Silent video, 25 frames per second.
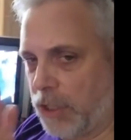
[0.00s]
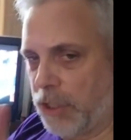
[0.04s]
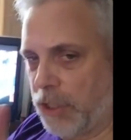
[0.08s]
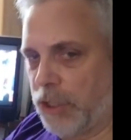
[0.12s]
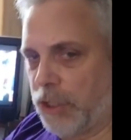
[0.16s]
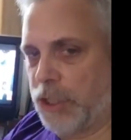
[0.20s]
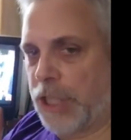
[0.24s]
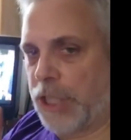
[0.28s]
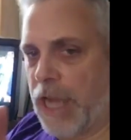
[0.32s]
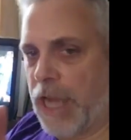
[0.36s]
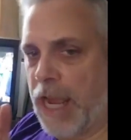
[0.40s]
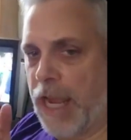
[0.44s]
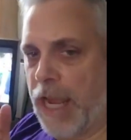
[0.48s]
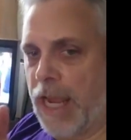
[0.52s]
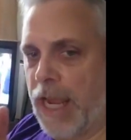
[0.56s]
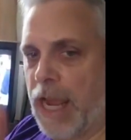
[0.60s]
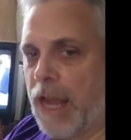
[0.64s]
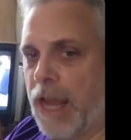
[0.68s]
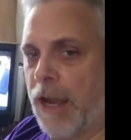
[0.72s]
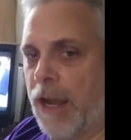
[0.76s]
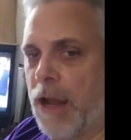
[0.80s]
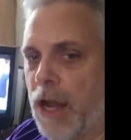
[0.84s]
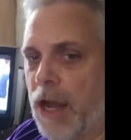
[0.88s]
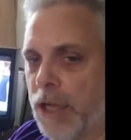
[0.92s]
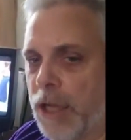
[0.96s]
Jay
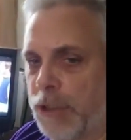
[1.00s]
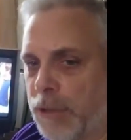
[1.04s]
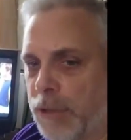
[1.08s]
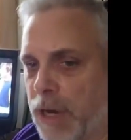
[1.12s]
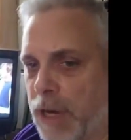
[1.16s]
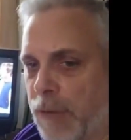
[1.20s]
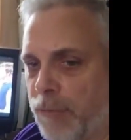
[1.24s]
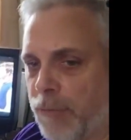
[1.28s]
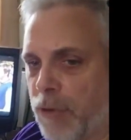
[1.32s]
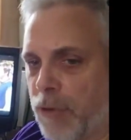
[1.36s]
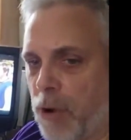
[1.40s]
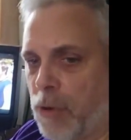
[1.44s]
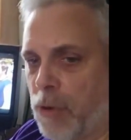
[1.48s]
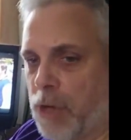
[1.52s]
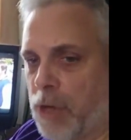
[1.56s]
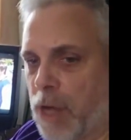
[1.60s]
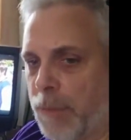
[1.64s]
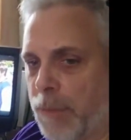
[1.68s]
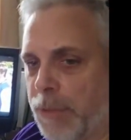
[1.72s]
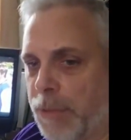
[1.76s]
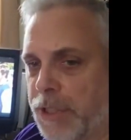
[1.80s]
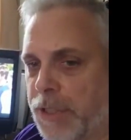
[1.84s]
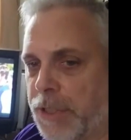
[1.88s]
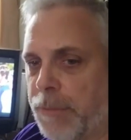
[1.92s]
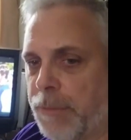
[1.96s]
and Andre broke
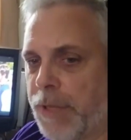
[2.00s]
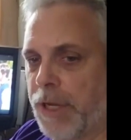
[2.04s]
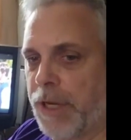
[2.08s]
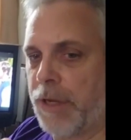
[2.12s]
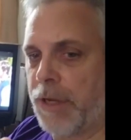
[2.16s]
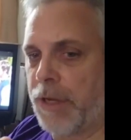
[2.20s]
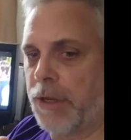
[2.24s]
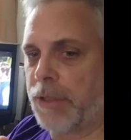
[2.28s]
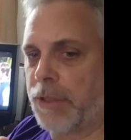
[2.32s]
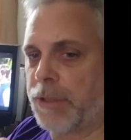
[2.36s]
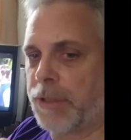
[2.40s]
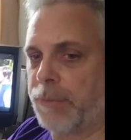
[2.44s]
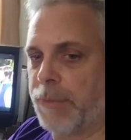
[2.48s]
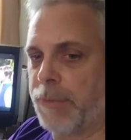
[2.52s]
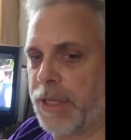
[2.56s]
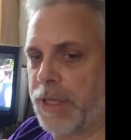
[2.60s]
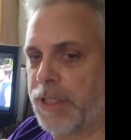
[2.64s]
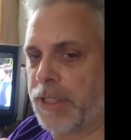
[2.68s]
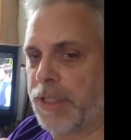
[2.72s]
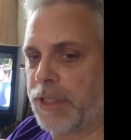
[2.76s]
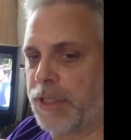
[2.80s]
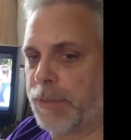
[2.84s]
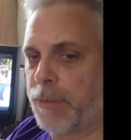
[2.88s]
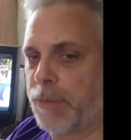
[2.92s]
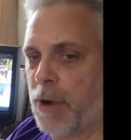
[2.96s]
up as a
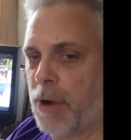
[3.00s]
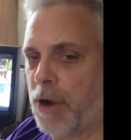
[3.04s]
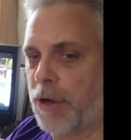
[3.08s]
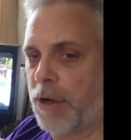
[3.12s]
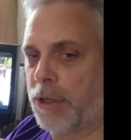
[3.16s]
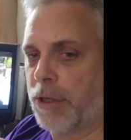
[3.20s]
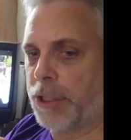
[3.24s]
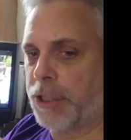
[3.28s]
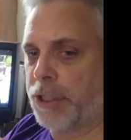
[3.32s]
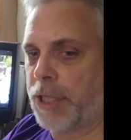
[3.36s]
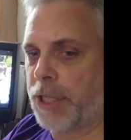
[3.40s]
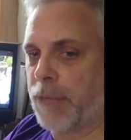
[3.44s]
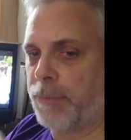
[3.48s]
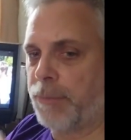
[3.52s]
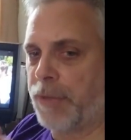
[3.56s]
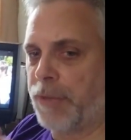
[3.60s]
business partnership.